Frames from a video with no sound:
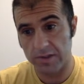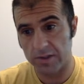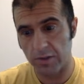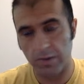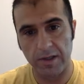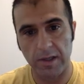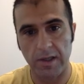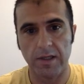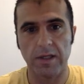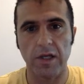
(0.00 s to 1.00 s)
No one
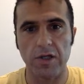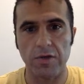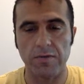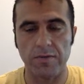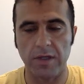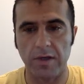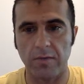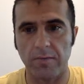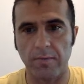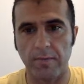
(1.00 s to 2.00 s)
can you you know
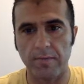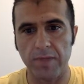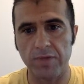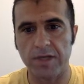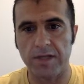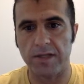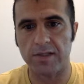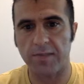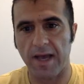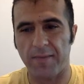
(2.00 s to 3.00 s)
mutate this
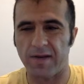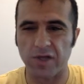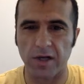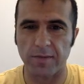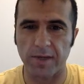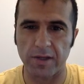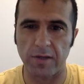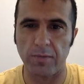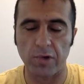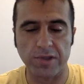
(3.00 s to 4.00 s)
map, and I've talked about the
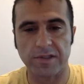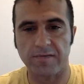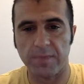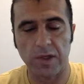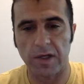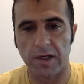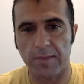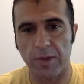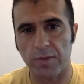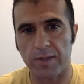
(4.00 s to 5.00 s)
importance of uh,
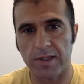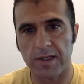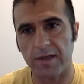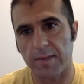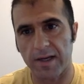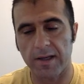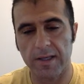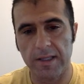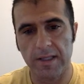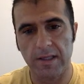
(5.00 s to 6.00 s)
immutability in my
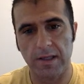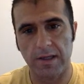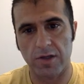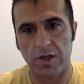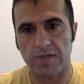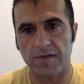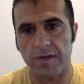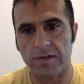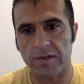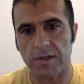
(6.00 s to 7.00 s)
uh, chess video
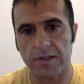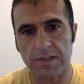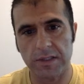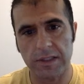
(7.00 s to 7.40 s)
series.